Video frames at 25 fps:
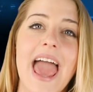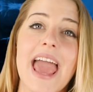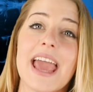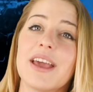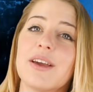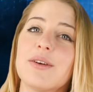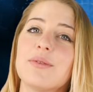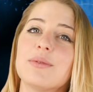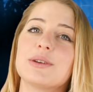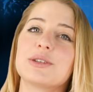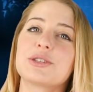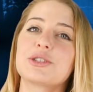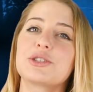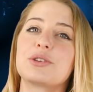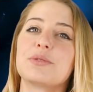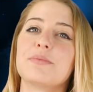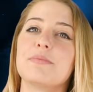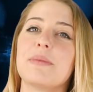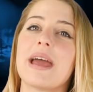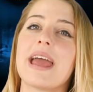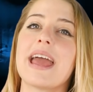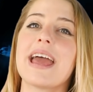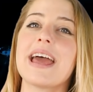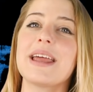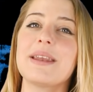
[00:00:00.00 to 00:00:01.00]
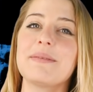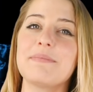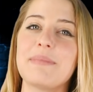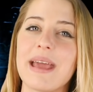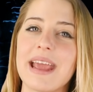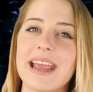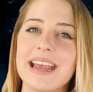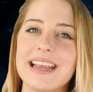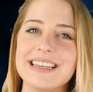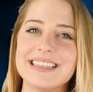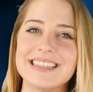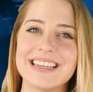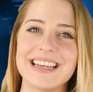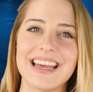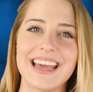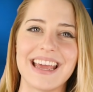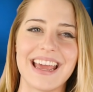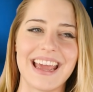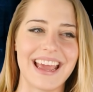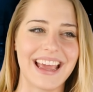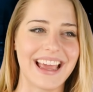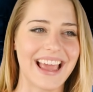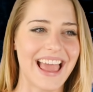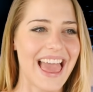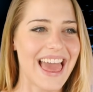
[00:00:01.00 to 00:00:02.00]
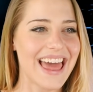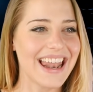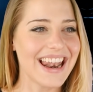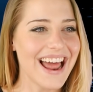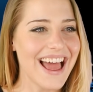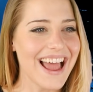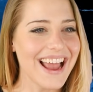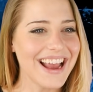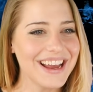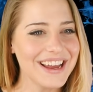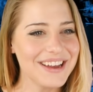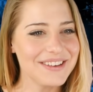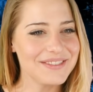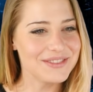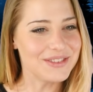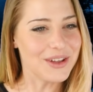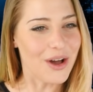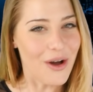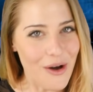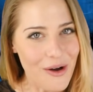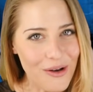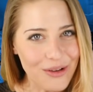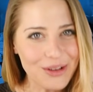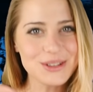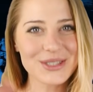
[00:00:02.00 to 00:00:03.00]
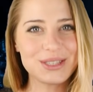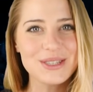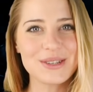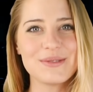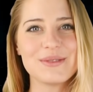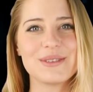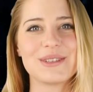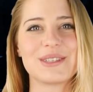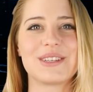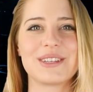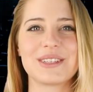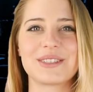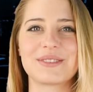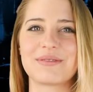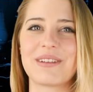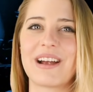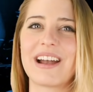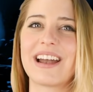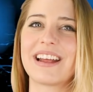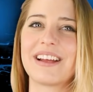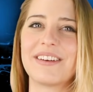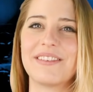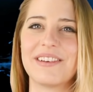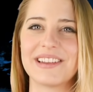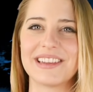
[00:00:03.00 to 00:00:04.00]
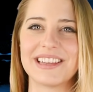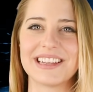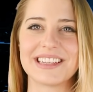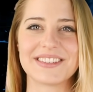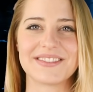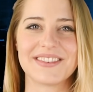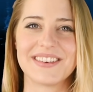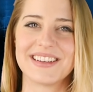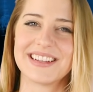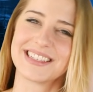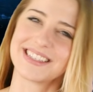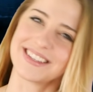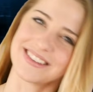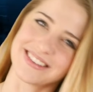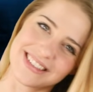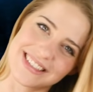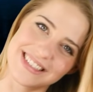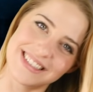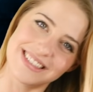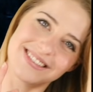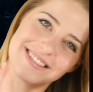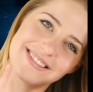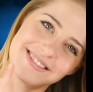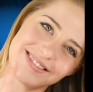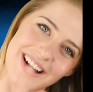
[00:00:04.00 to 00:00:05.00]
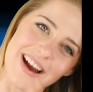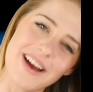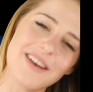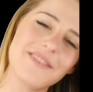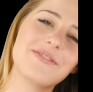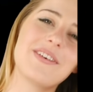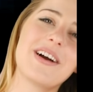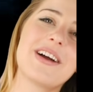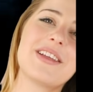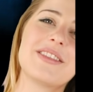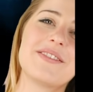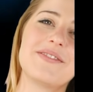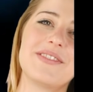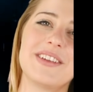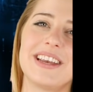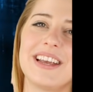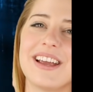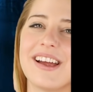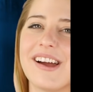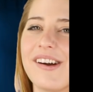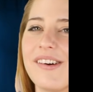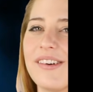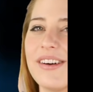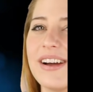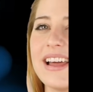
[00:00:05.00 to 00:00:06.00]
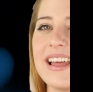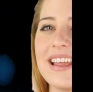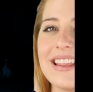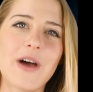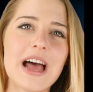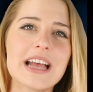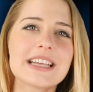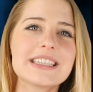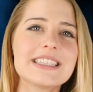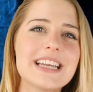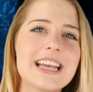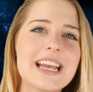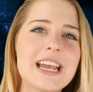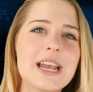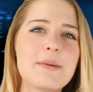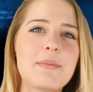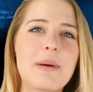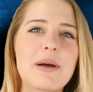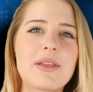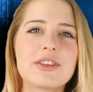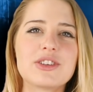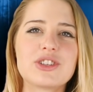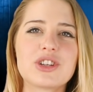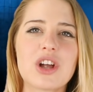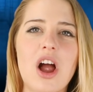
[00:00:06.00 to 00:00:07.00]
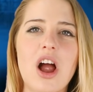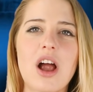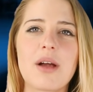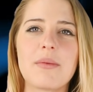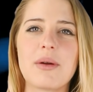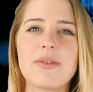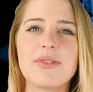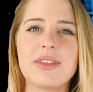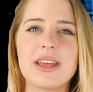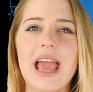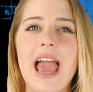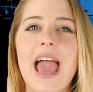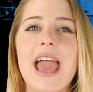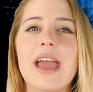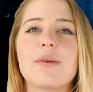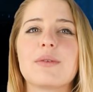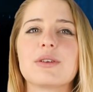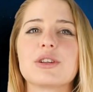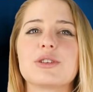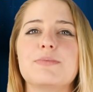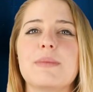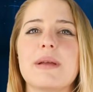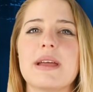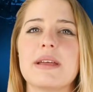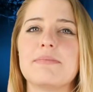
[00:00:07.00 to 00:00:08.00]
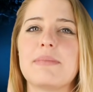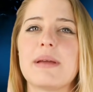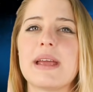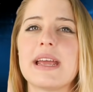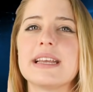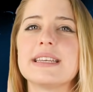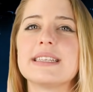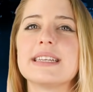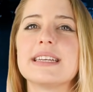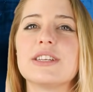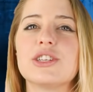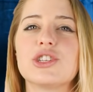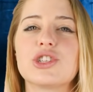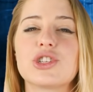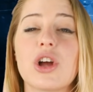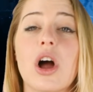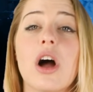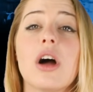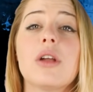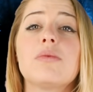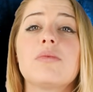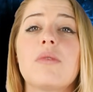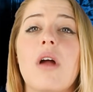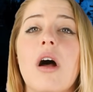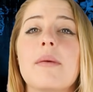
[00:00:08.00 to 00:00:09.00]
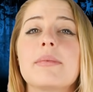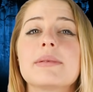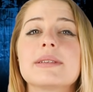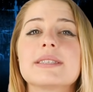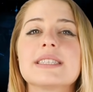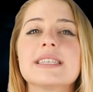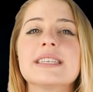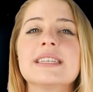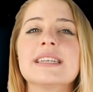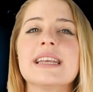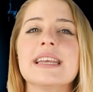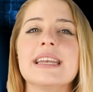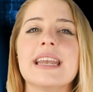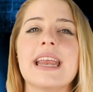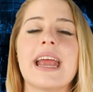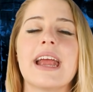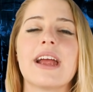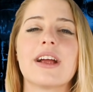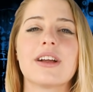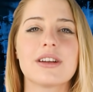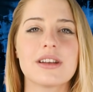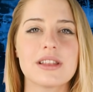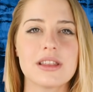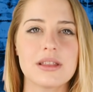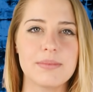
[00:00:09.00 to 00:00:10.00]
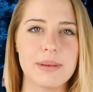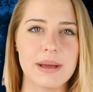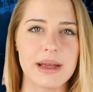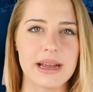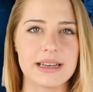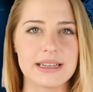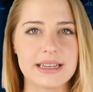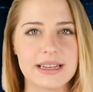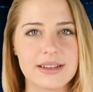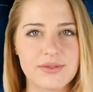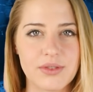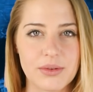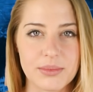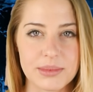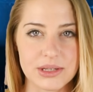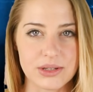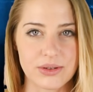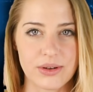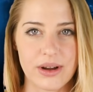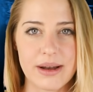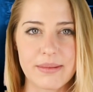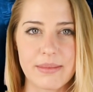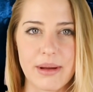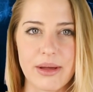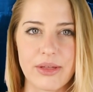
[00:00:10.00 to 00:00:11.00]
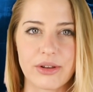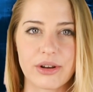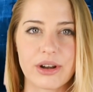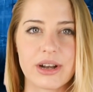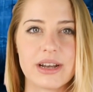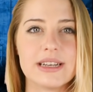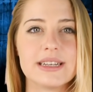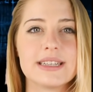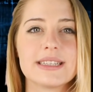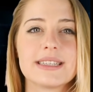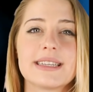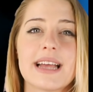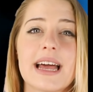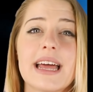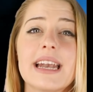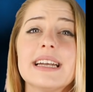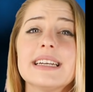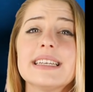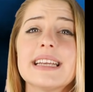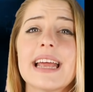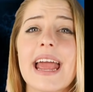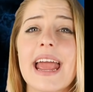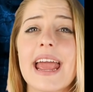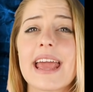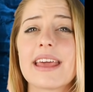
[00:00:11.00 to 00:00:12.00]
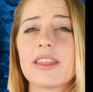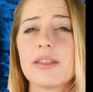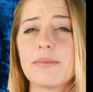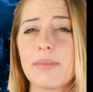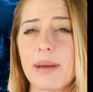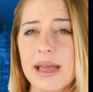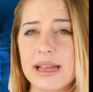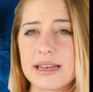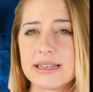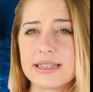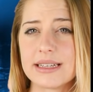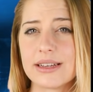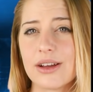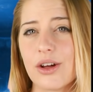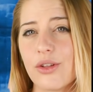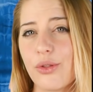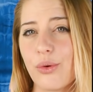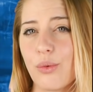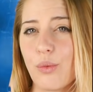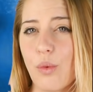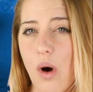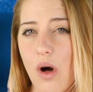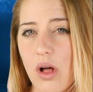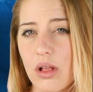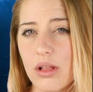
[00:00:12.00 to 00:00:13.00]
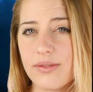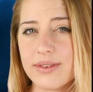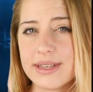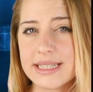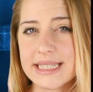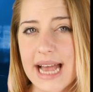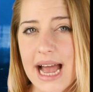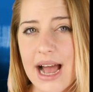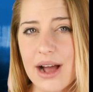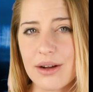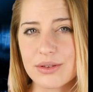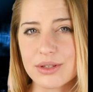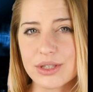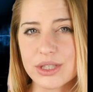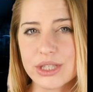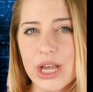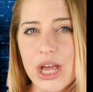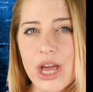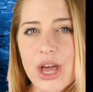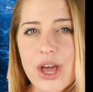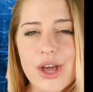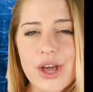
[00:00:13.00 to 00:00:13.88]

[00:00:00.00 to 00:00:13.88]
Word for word: Anguished Man painting, and I also was just writing about this one, so let's try and find the video. Fascinated by the charm of the Anguished Man painting, Sean Robinson inherited the painting from his grandmother and decided to hang the painting on the wall of his house.